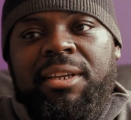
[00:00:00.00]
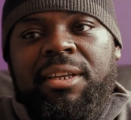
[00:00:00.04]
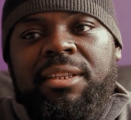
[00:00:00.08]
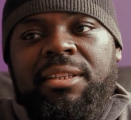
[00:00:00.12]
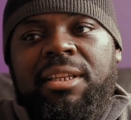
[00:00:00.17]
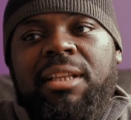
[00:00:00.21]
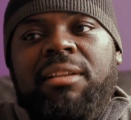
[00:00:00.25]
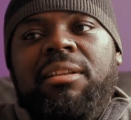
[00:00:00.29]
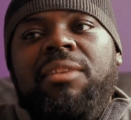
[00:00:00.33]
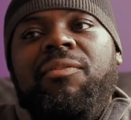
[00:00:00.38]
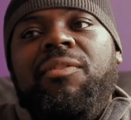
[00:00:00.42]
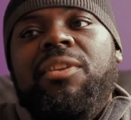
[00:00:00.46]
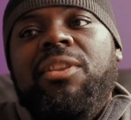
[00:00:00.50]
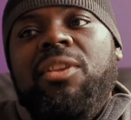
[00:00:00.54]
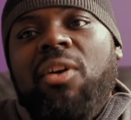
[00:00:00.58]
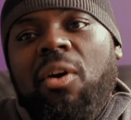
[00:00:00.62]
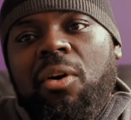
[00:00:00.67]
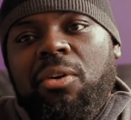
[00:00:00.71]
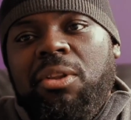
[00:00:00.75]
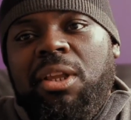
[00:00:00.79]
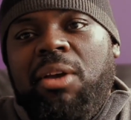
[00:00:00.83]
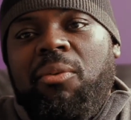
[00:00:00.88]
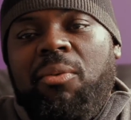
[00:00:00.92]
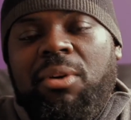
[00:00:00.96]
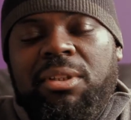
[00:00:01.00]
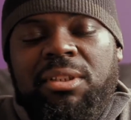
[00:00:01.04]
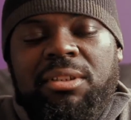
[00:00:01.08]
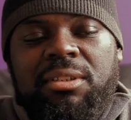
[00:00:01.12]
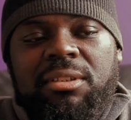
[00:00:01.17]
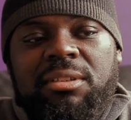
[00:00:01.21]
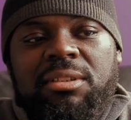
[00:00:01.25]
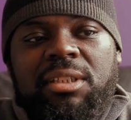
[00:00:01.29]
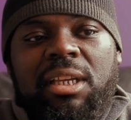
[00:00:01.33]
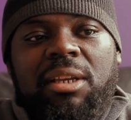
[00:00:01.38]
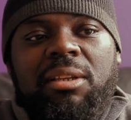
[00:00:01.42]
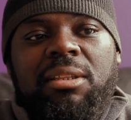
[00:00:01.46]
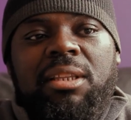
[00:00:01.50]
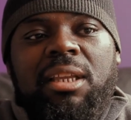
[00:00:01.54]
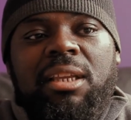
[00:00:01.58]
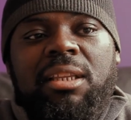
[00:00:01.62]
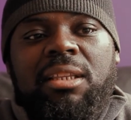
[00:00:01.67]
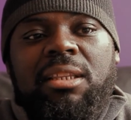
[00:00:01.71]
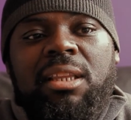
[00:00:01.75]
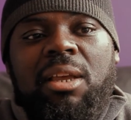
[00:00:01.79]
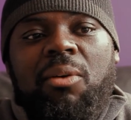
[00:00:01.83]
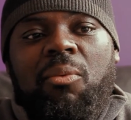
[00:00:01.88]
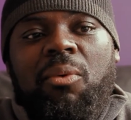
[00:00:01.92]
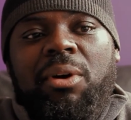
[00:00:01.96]
They don't even know they want to they, they
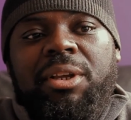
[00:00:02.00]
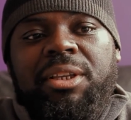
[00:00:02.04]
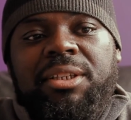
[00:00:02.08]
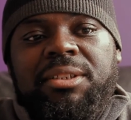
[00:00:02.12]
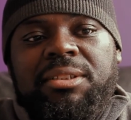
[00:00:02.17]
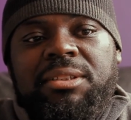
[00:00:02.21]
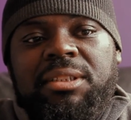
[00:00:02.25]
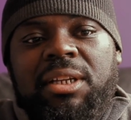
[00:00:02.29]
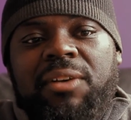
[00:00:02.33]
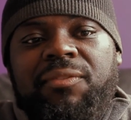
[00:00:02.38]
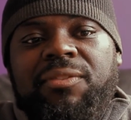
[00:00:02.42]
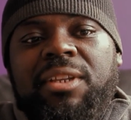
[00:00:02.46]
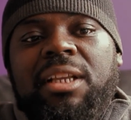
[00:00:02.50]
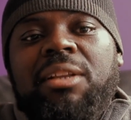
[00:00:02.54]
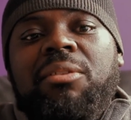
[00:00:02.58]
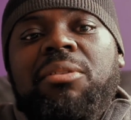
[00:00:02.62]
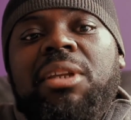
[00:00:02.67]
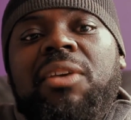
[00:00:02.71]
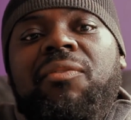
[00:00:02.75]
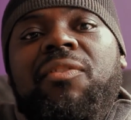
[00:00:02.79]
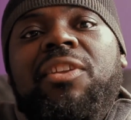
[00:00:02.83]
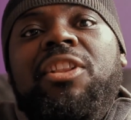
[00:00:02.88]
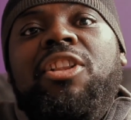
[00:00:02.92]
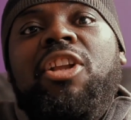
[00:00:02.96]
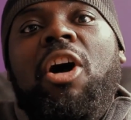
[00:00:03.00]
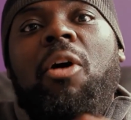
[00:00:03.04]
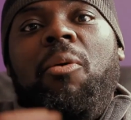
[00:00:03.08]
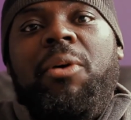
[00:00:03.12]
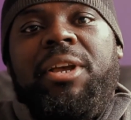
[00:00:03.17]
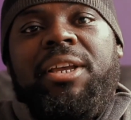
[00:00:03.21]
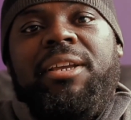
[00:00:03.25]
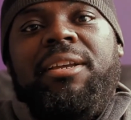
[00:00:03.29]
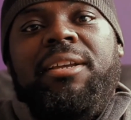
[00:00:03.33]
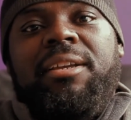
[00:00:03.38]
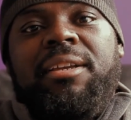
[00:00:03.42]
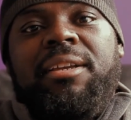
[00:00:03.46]
they want your stuff. They don't even know it.